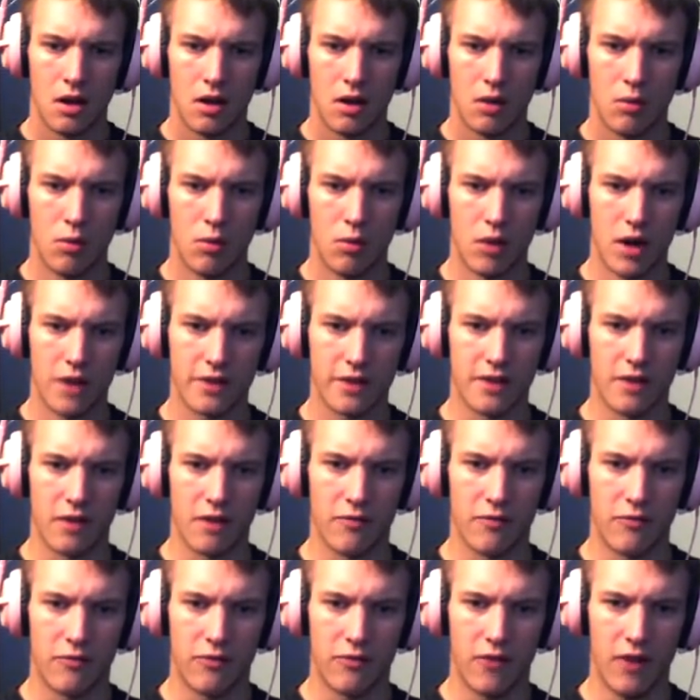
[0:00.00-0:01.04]
What the
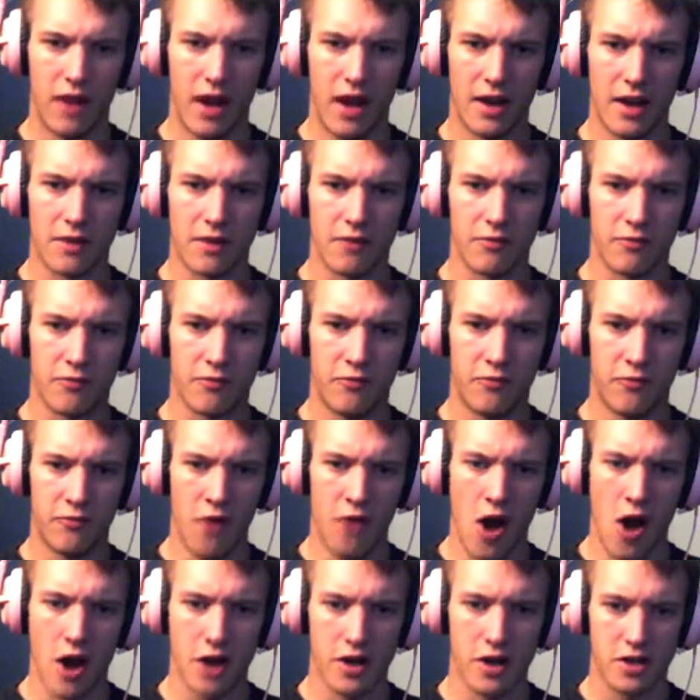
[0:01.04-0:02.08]
flying
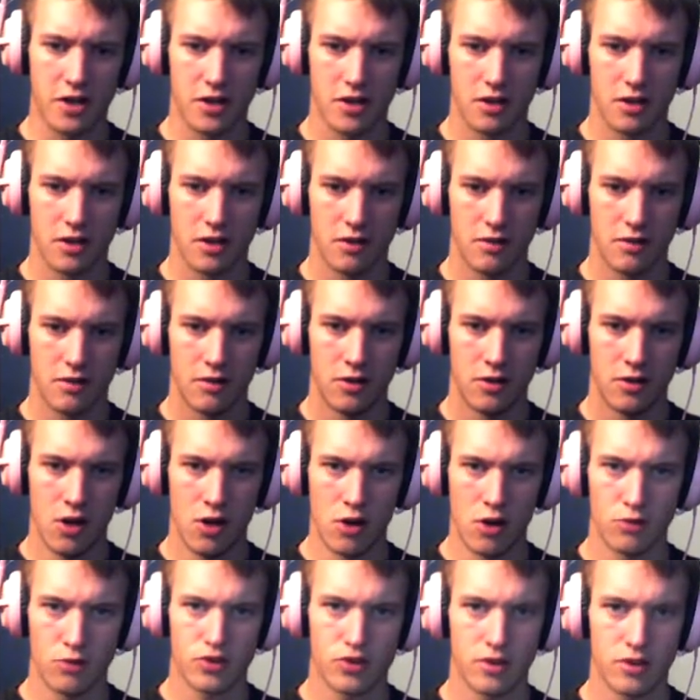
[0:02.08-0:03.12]
fuck?
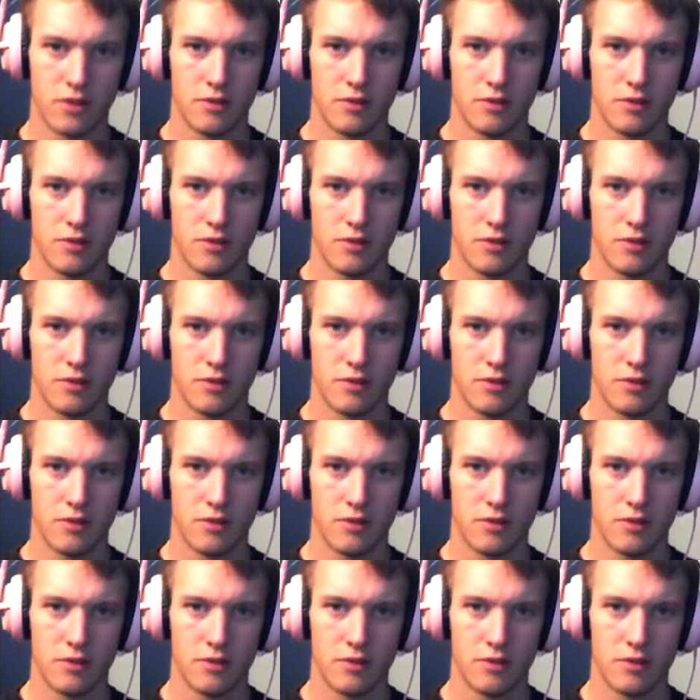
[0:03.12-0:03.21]
Notes.